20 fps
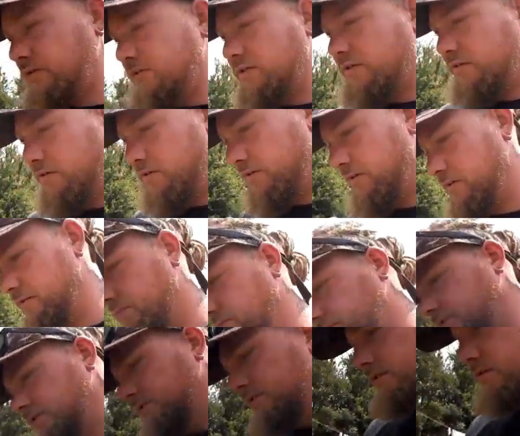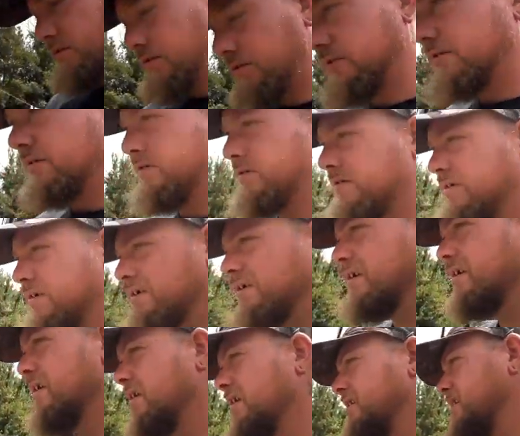the currents too much.
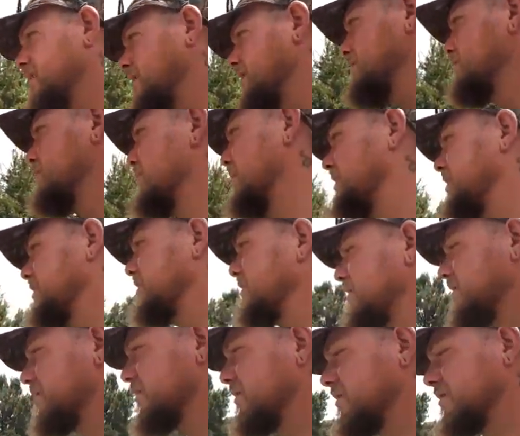But